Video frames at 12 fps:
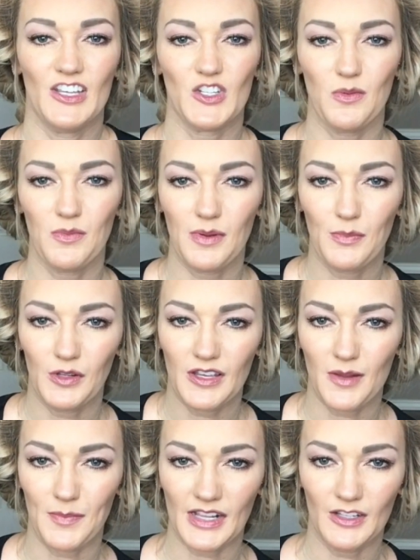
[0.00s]
Shouldn't be
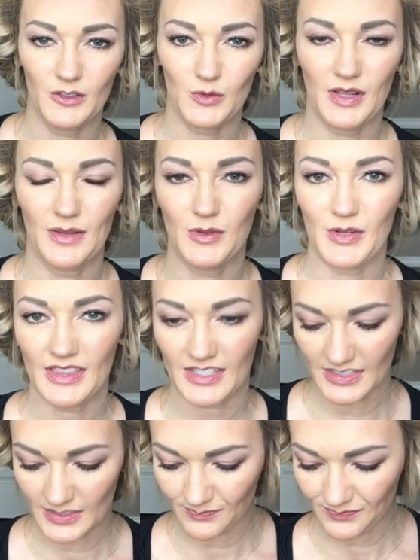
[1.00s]
pulling on my clothes while I'm doing
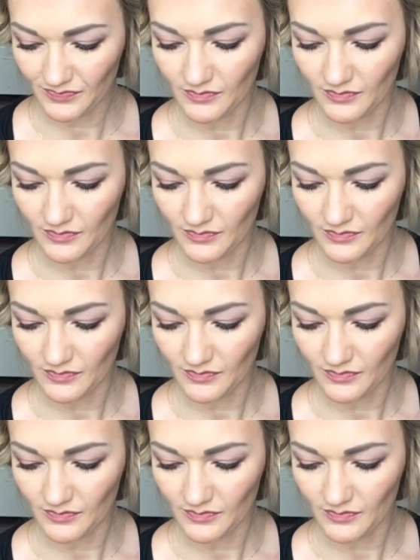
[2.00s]
this.